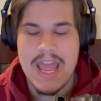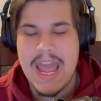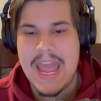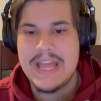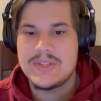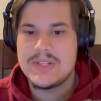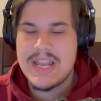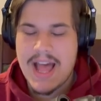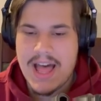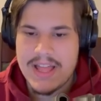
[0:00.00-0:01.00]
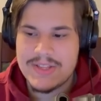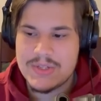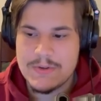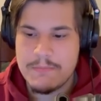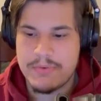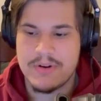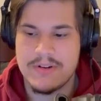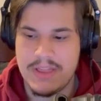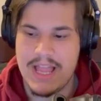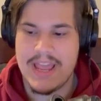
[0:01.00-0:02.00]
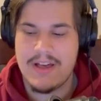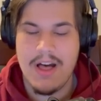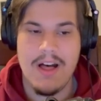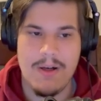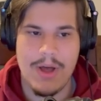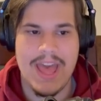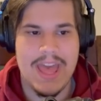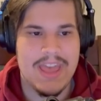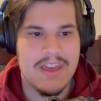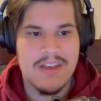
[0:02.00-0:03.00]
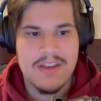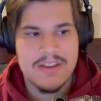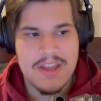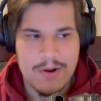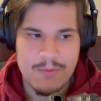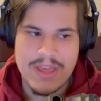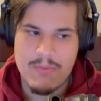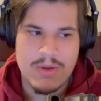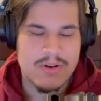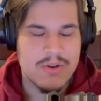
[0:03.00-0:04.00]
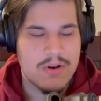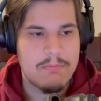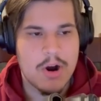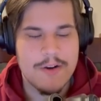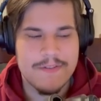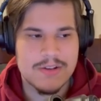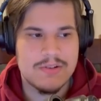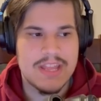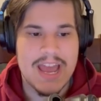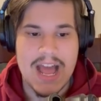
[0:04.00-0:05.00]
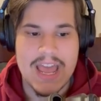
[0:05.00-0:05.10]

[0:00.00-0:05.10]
it's not super like, oh, hey, you know, we were doing perfect on that.